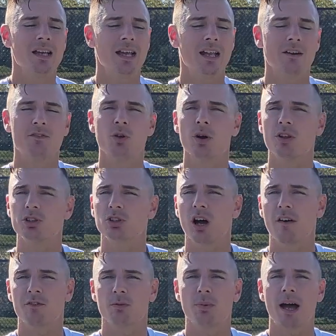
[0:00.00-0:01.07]
and a few other
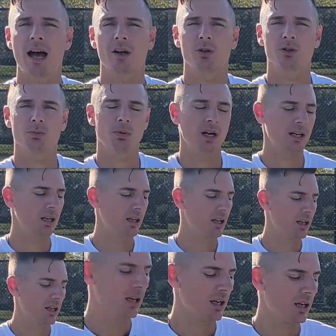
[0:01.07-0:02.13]
softer paddles, but
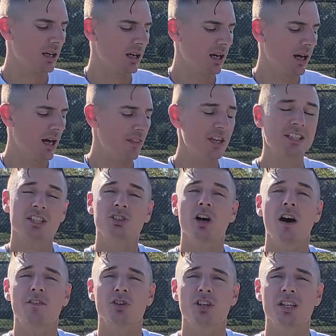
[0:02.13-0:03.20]
this is
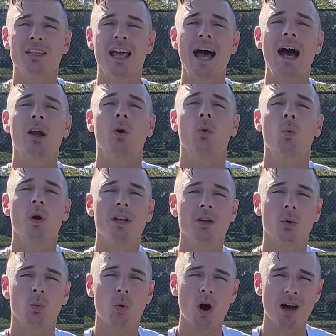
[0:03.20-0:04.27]
softer than that when
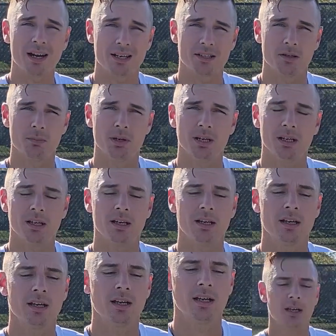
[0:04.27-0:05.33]
you want it to be.
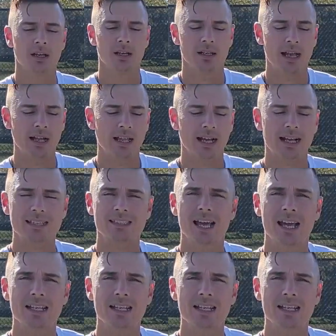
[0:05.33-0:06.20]
Now, like I say,